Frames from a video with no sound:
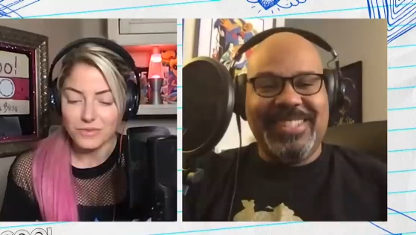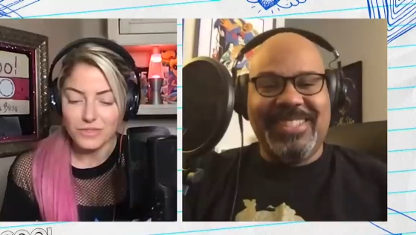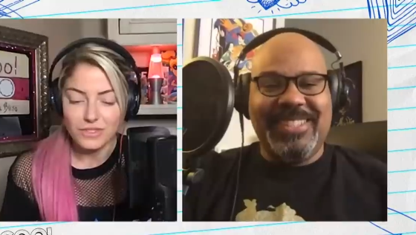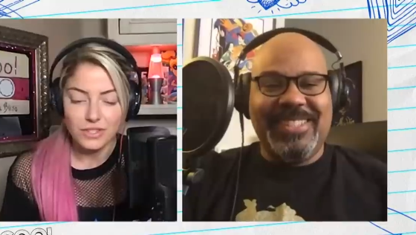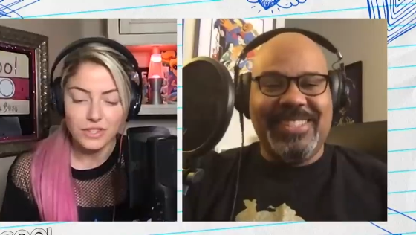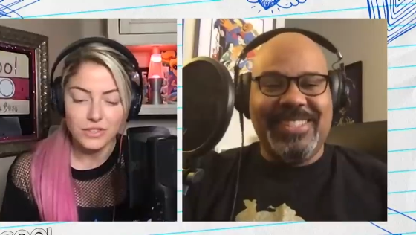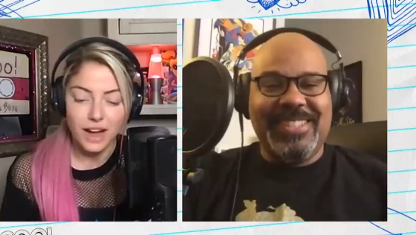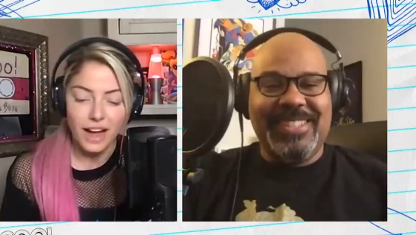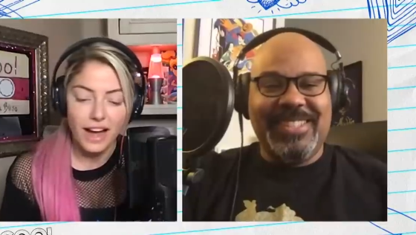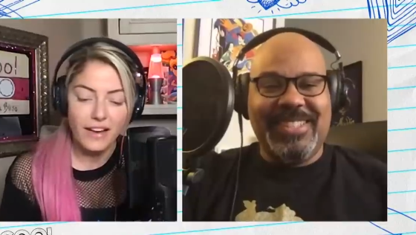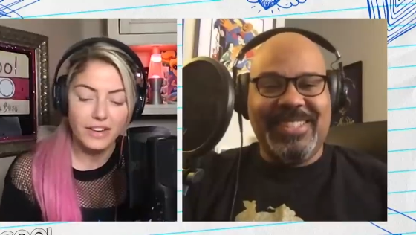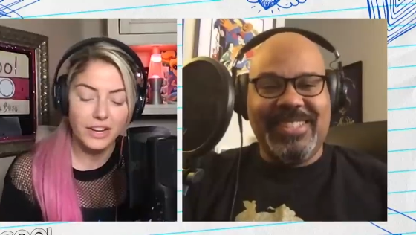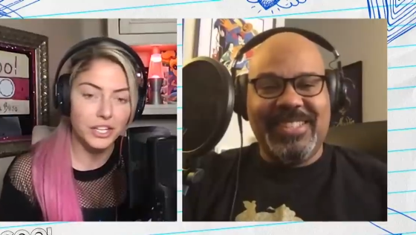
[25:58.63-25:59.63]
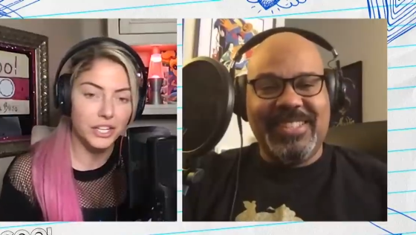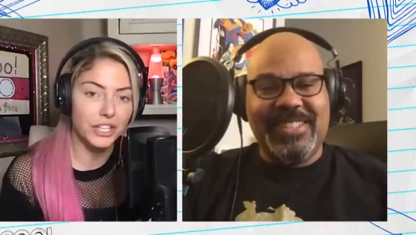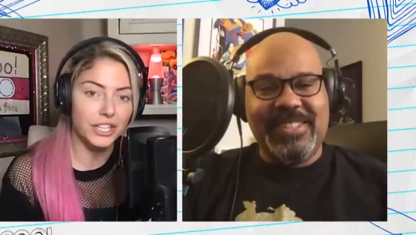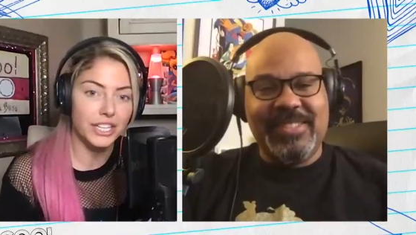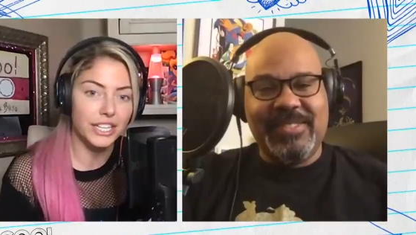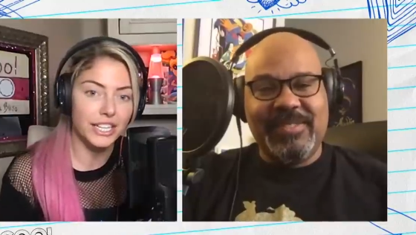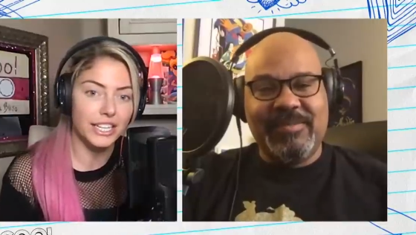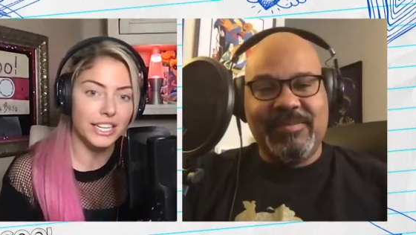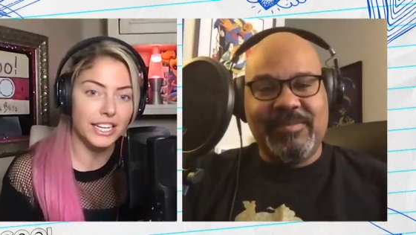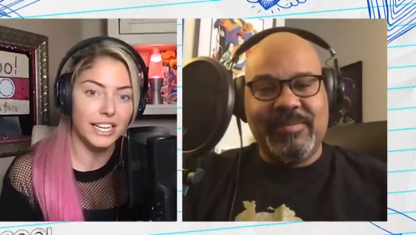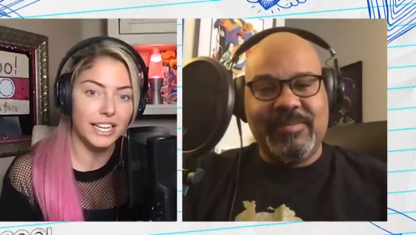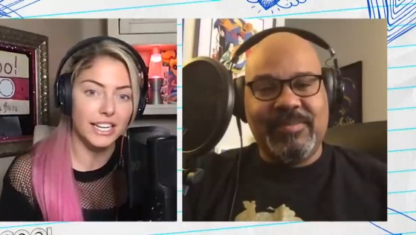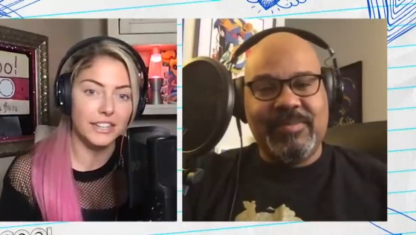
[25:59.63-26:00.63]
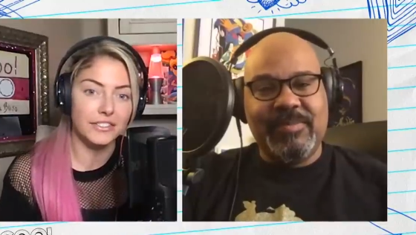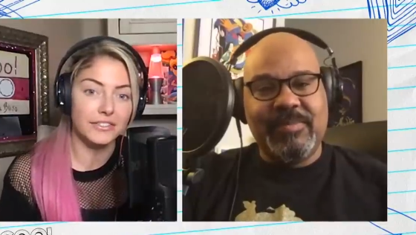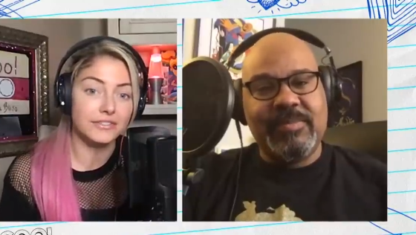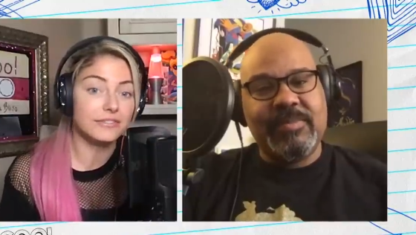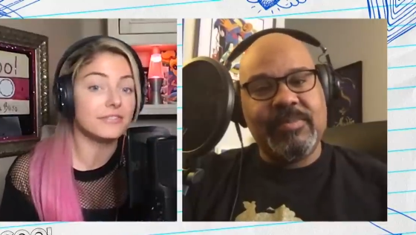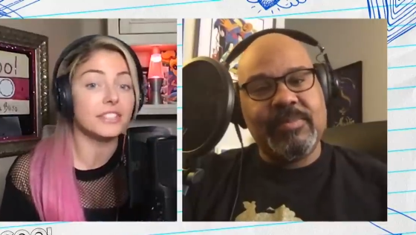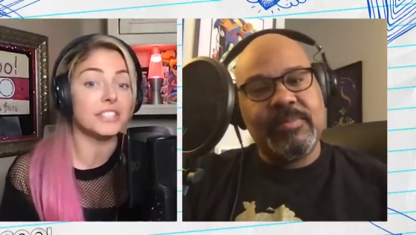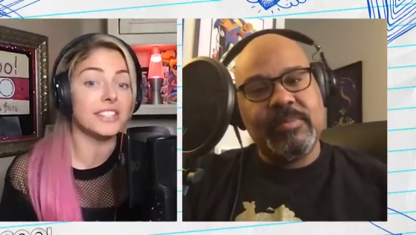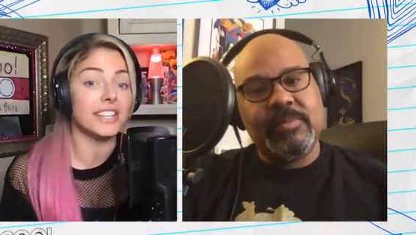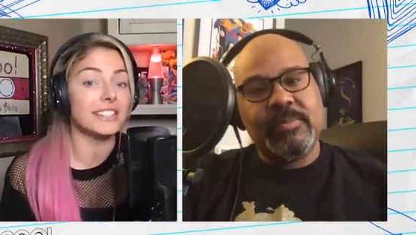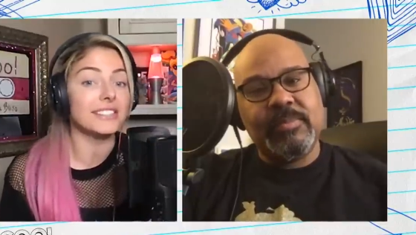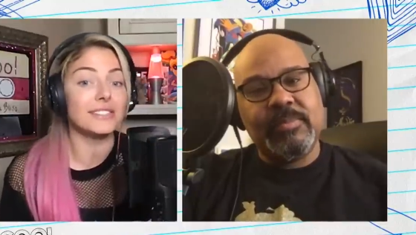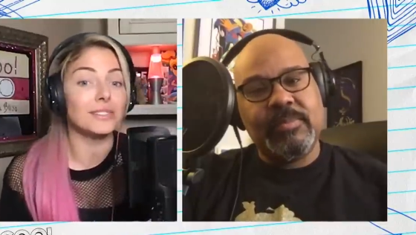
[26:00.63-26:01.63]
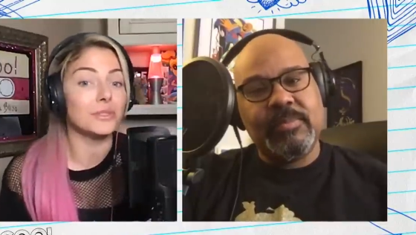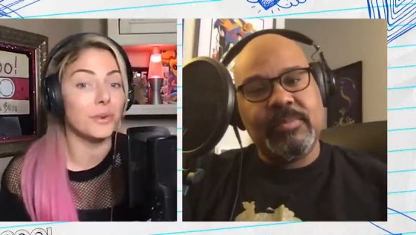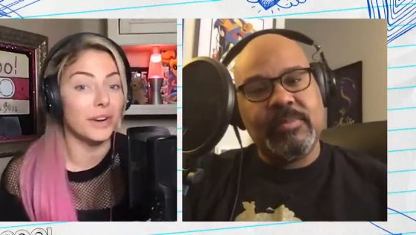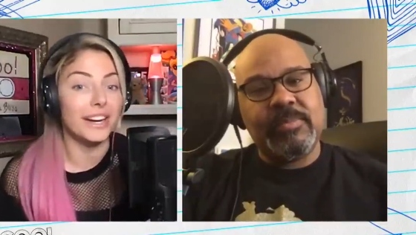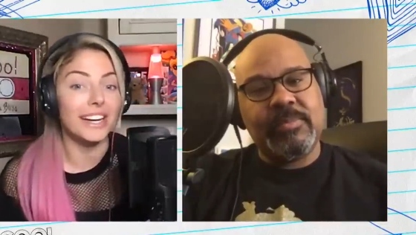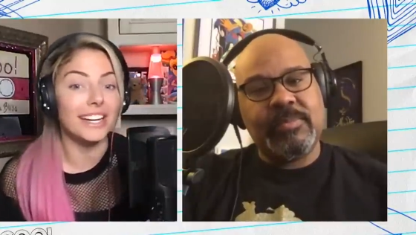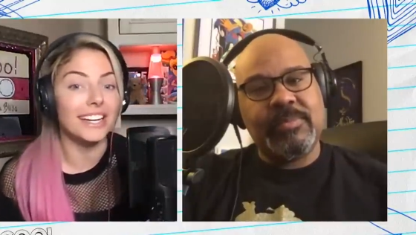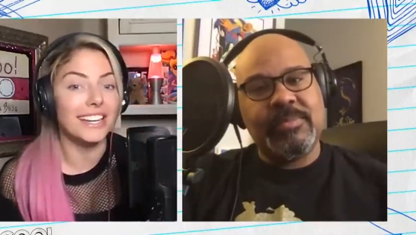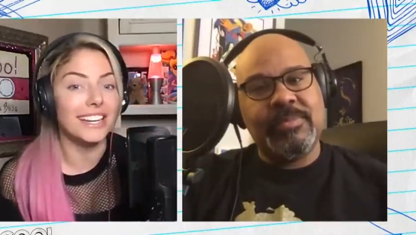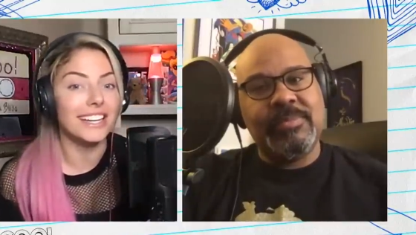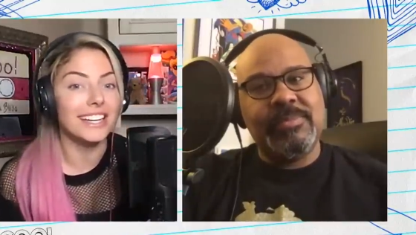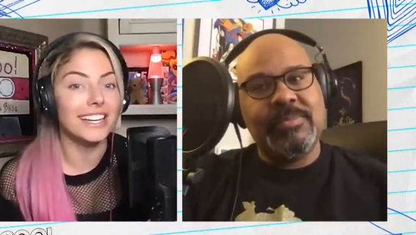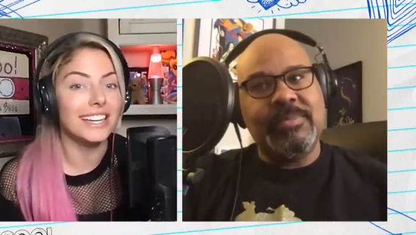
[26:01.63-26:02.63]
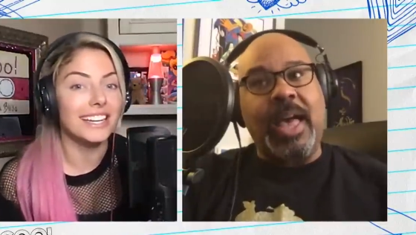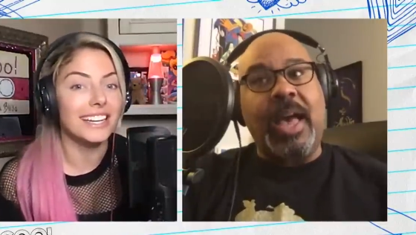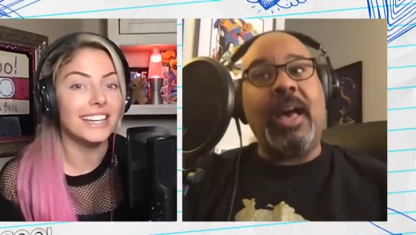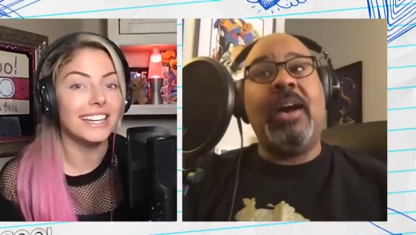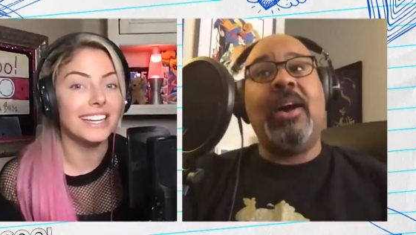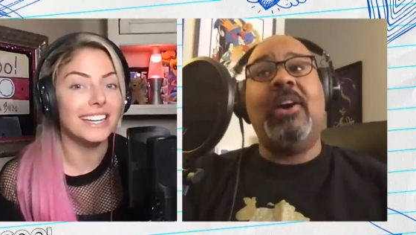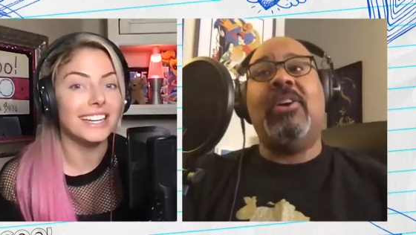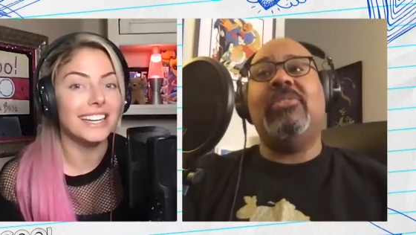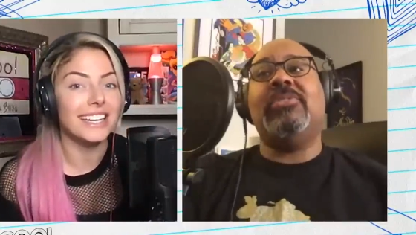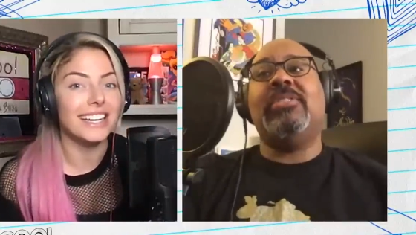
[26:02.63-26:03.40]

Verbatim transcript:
Speaker 1: Do you have a good uh, first kiss story?
Speaker 2: Oh